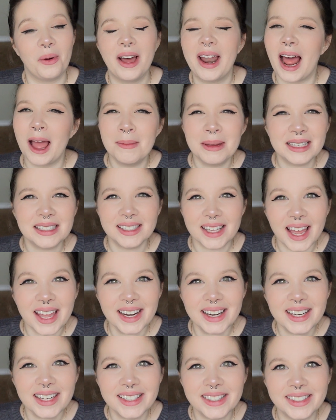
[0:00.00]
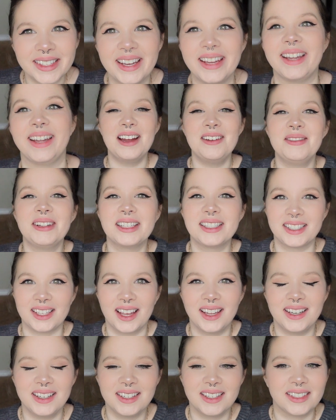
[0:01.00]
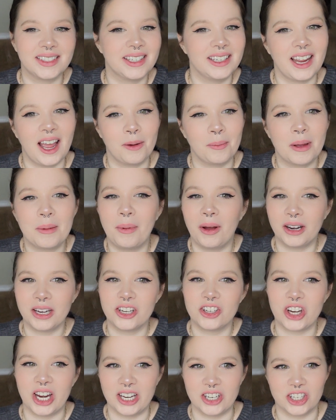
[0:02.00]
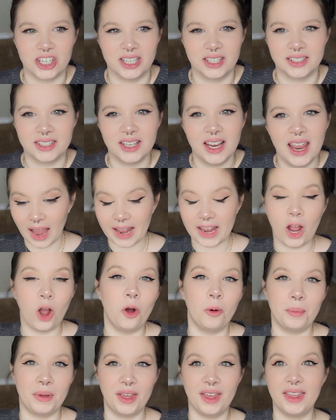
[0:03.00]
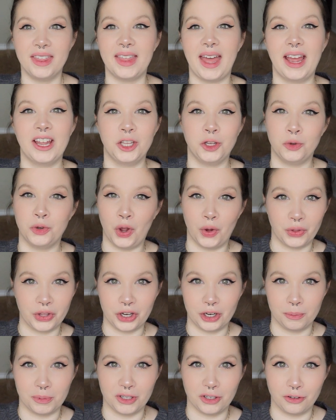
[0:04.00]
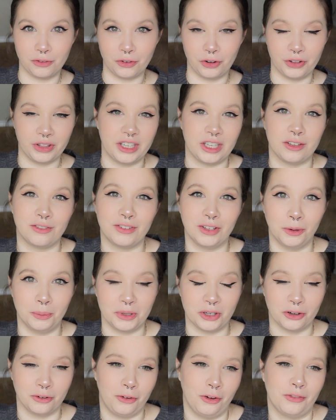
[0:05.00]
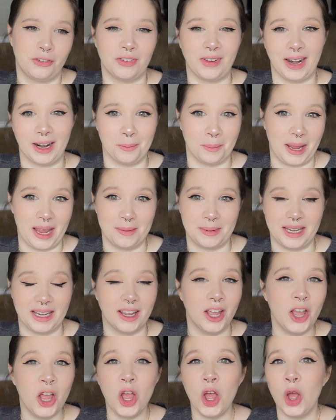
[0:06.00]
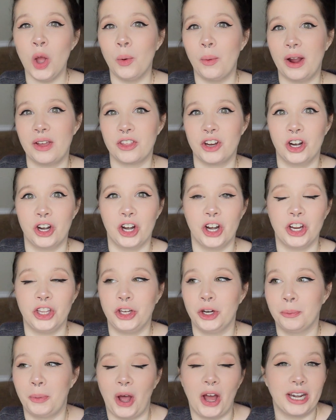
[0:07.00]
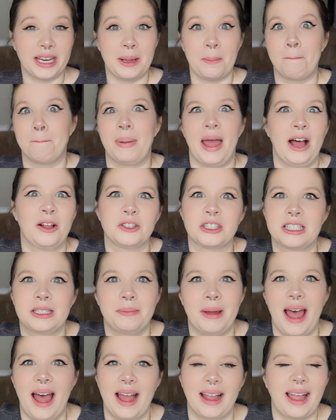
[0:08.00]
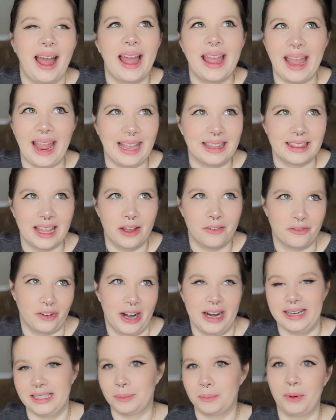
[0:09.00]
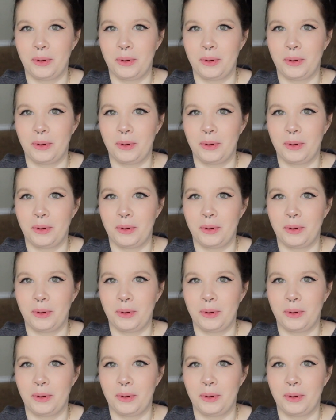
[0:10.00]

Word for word: what? I'm excited to see. I'm excited to see how my body changes. I hope that you know that you're beautiful and that you feel beautiful if you had a baby. Whether your body bounced back, I hate that phrase,